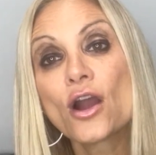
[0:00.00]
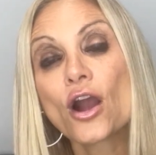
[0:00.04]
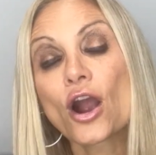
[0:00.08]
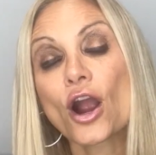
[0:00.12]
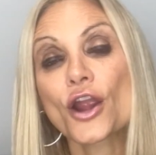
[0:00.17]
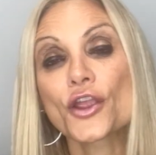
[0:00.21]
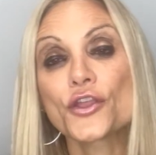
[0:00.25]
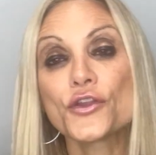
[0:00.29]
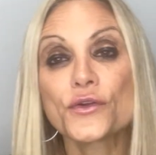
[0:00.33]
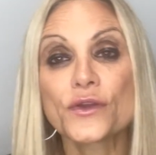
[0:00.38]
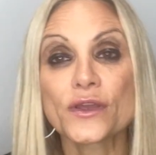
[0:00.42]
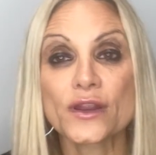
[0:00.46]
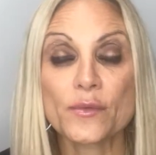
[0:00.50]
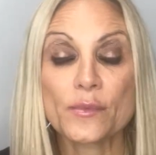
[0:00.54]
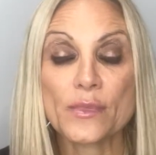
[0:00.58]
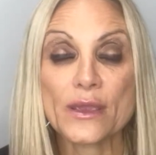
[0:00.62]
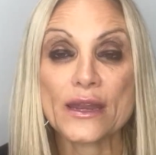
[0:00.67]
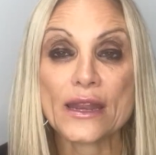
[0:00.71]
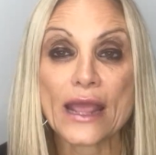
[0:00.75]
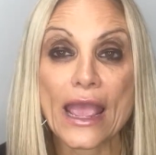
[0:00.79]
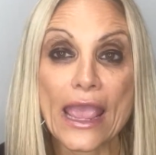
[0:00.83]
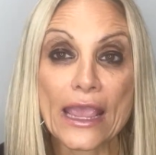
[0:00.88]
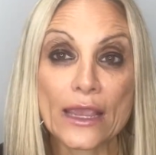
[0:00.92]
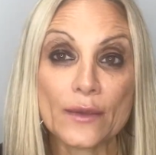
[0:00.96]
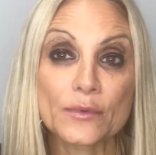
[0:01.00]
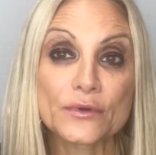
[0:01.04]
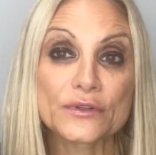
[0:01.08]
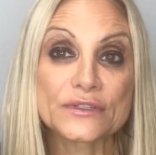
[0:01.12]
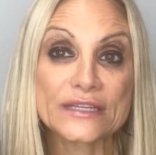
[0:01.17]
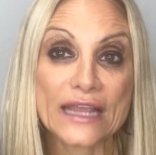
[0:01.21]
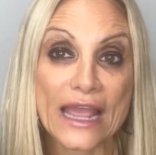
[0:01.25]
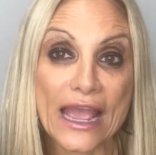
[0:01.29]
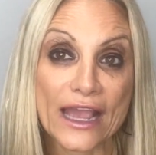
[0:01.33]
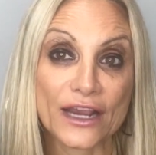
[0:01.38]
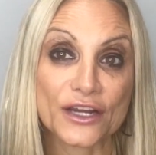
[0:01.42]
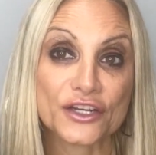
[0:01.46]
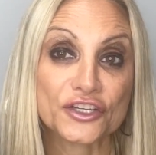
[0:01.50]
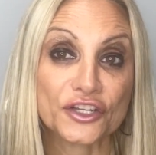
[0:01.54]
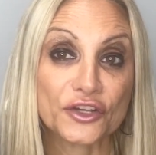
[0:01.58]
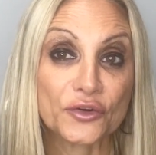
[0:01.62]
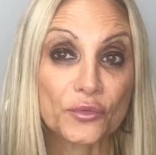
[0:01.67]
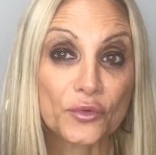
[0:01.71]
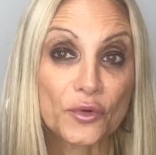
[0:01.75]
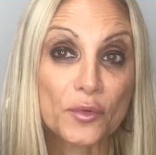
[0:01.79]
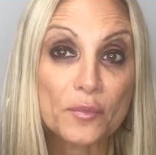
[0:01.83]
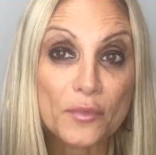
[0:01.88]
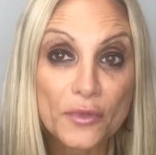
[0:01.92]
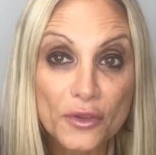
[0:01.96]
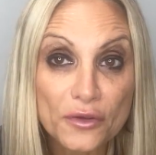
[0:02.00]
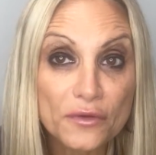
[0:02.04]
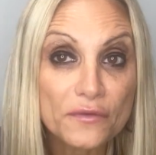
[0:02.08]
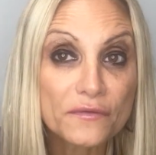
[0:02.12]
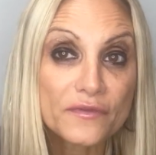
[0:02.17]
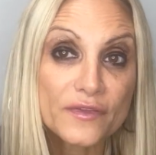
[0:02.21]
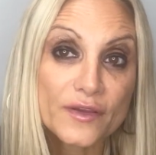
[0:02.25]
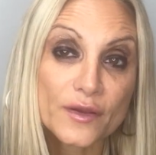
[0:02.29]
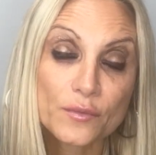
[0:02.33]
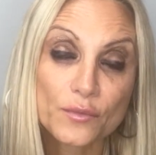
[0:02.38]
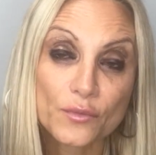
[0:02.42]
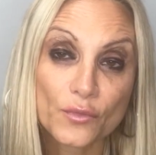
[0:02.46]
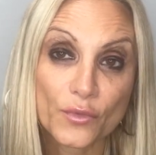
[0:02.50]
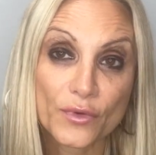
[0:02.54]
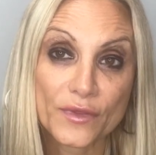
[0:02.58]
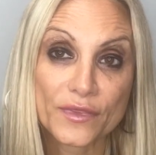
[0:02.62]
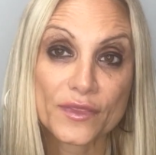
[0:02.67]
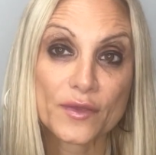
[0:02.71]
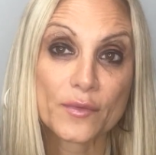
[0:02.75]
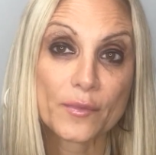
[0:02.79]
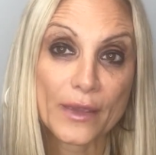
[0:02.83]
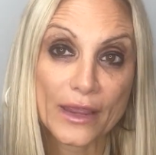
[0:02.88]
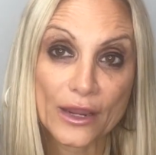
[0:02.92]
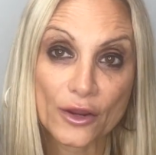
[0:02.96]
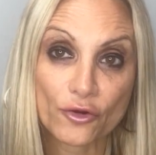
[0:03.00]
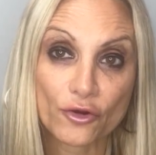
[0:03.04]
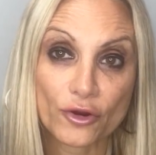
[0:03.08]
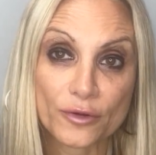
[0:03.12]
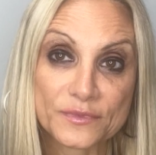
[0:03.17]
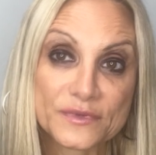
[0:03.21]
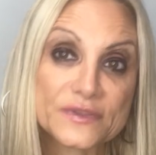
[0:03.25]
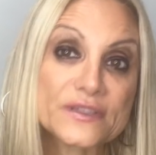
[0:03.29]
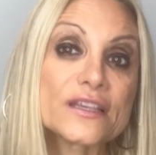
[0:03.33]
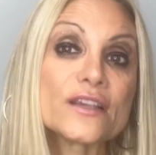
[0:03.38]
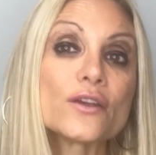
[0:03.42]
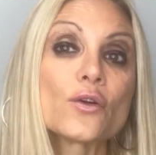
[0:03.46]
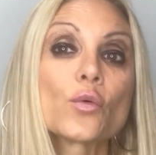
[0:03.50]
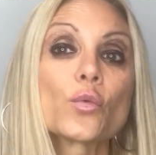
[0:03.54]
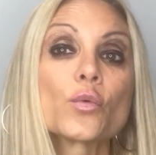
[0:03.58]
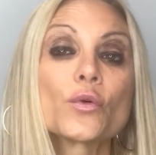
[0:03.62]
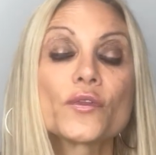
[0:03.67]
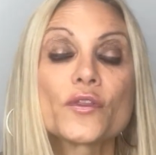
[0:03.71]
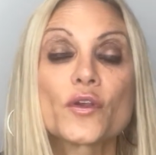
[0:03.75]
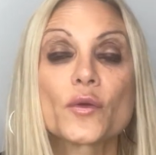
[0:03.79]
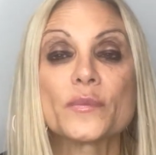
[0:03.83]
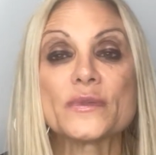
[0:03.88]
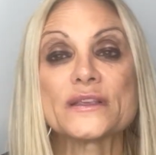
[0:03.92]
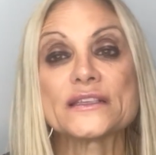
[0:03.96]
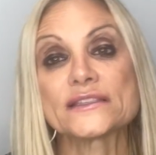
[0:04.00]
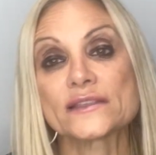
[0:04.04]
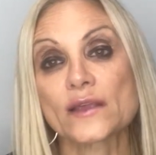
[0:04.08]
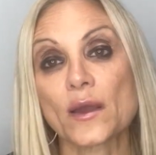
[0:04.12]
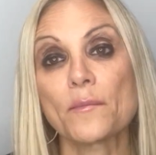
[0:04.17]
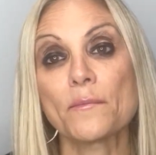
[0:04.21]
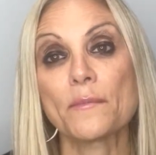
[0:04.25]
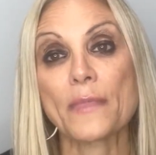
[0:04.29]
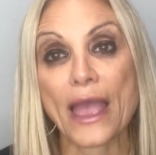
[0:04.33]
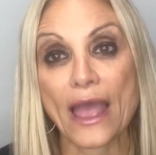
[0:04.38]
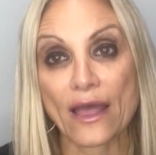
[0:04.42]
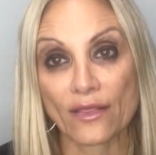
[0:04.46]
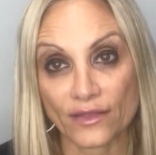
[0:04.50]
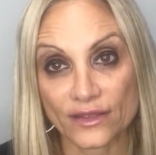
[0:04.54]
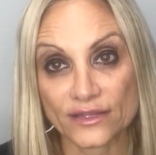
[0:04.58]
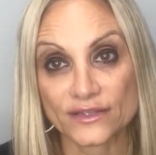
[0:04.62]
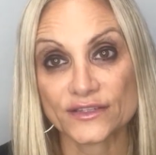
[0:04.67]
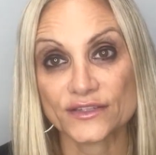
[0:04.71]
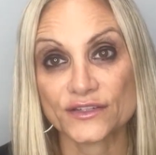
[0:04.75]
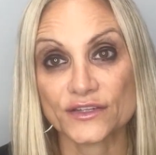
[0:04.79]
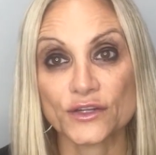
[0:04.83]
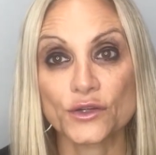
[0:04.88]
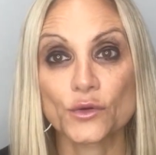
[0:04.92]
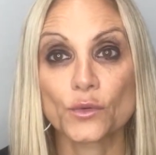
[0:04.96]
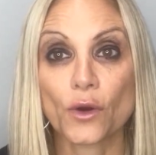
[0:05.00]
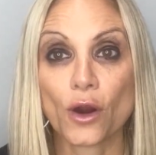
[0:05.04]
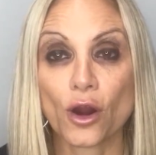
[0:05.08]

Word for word: Are you going to be able to actually remove them with the bankruptcy or will there be some balance due?